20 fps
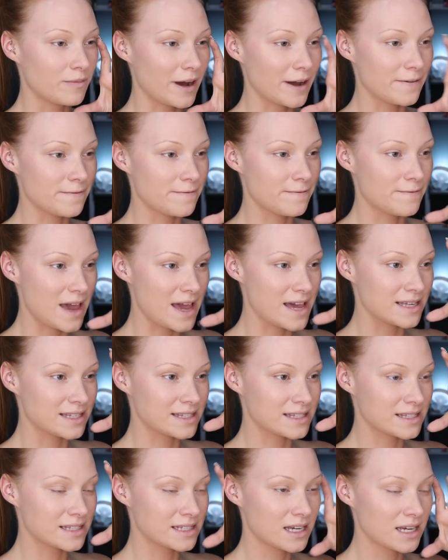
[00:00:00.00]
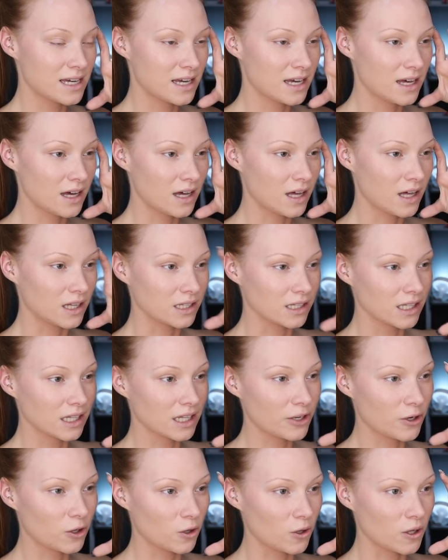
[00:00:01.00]
my face a
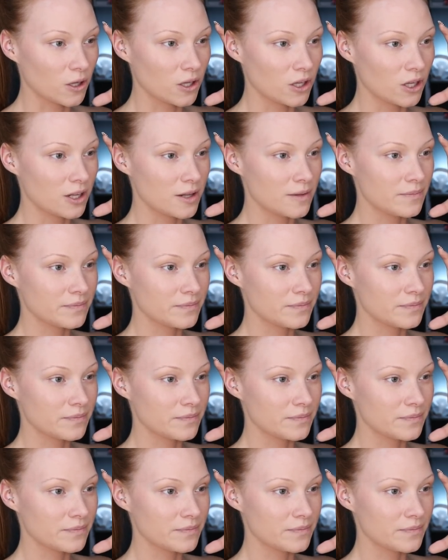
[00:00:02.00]
little